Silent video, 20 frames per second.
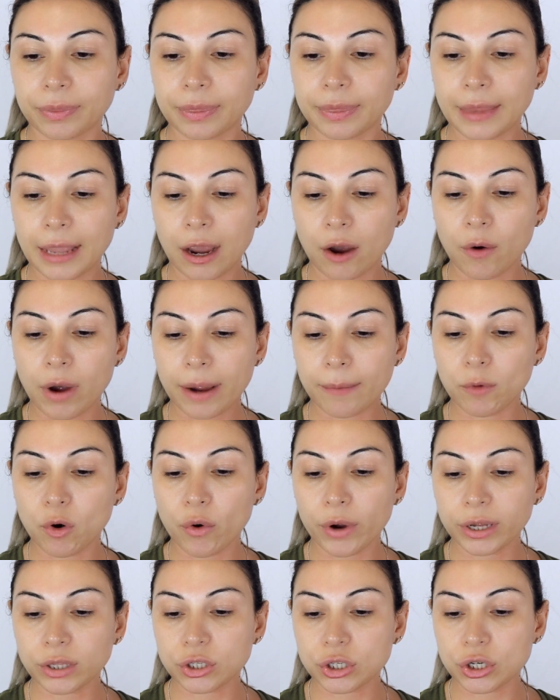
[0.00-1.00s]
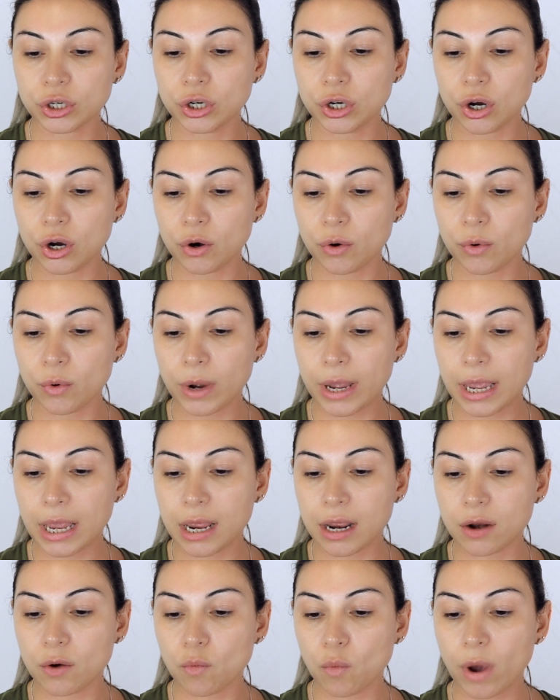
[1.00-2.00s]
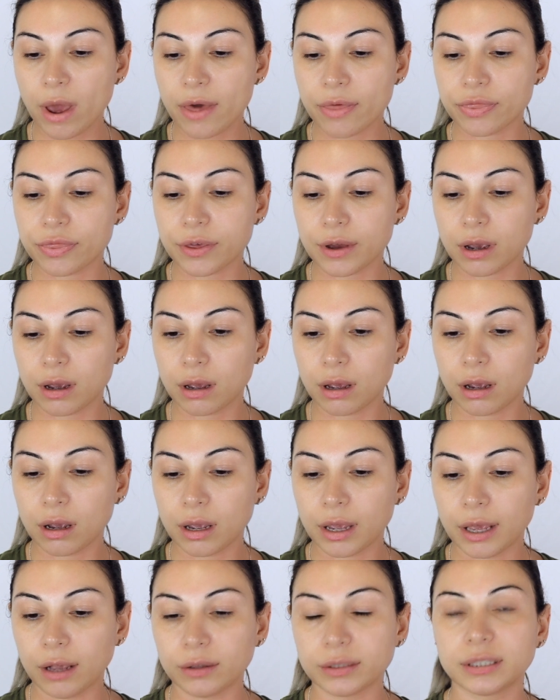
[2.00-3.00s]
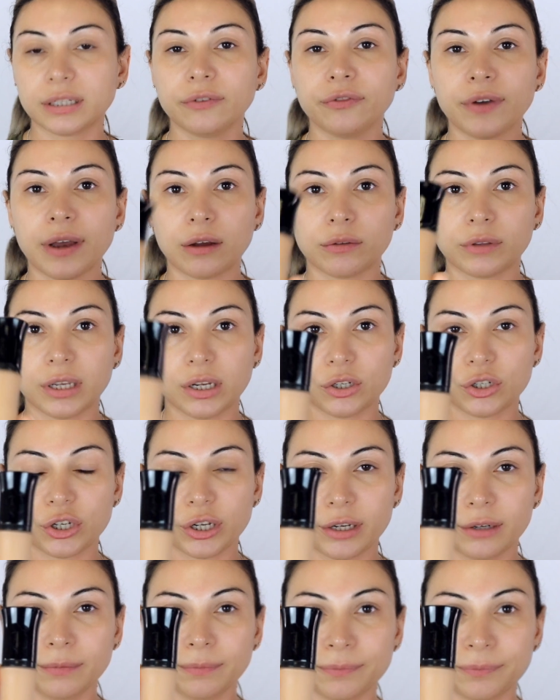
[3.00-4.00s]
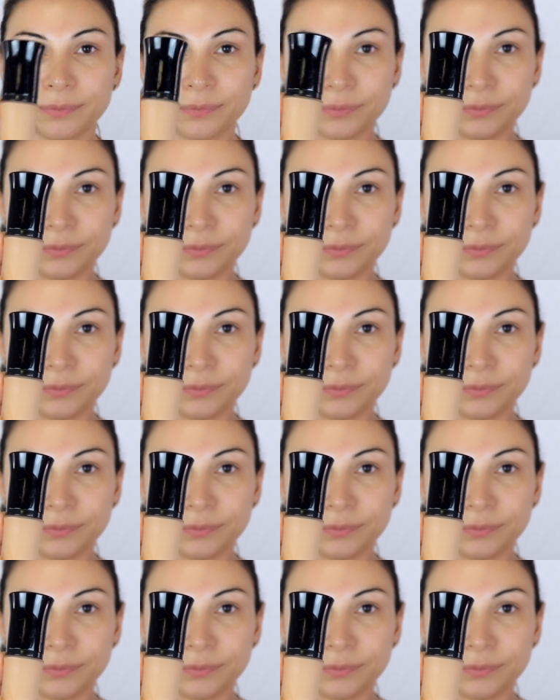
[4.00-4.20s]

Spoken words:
Now I'm going to go in with Elcie foundation.